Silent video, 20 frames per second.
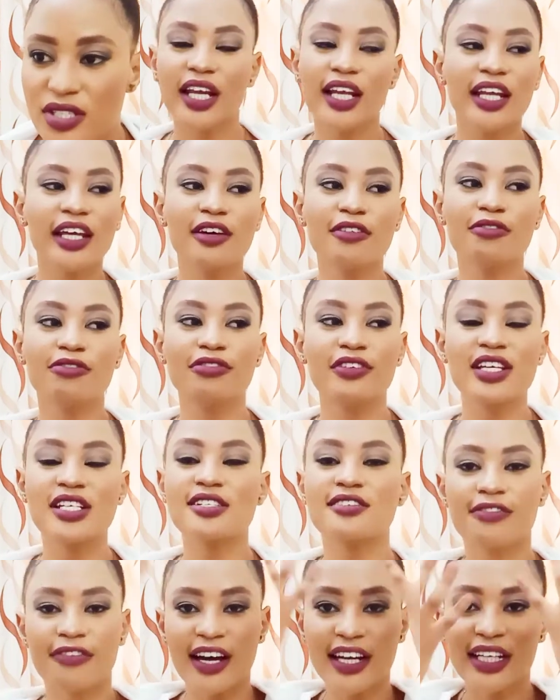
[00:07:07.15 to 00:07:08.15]
They live
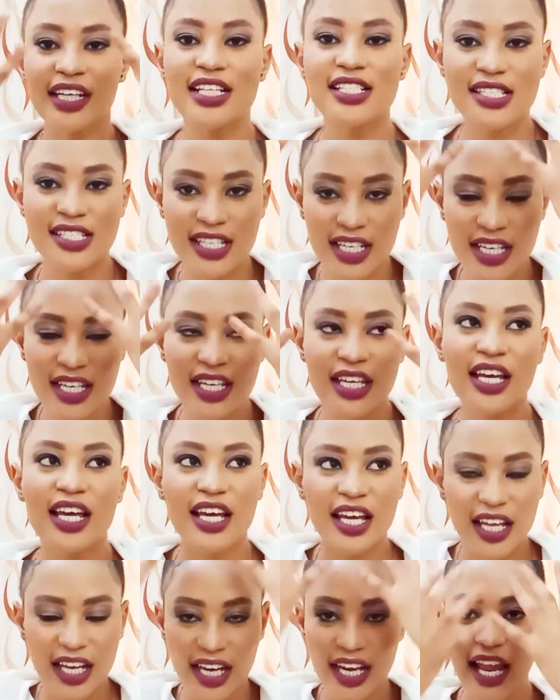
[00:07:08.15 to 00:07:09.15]
this fantasy
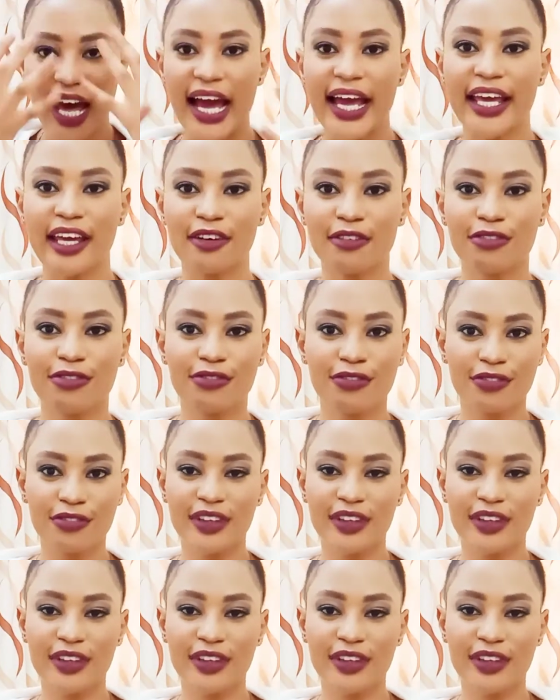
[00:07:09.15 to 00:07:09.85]
life,